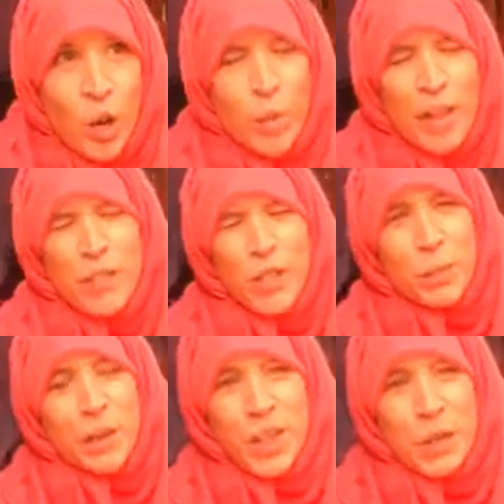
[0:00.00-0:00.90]
never do.
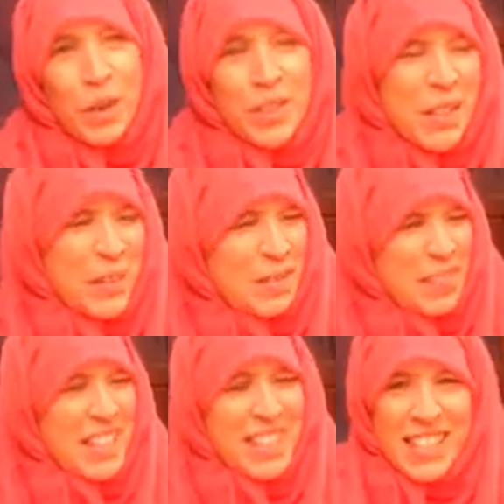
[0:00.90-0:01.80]
But I don't
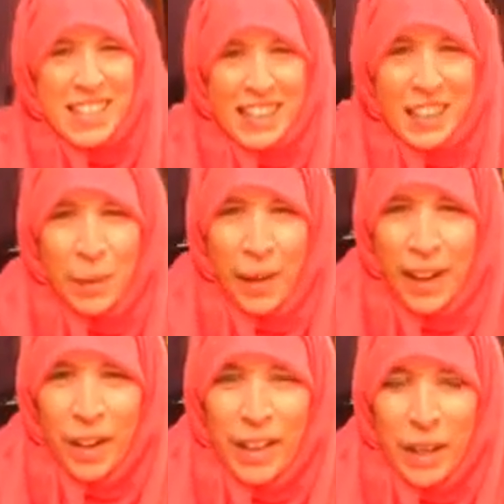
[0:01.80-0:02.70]
sit still anyway. I can't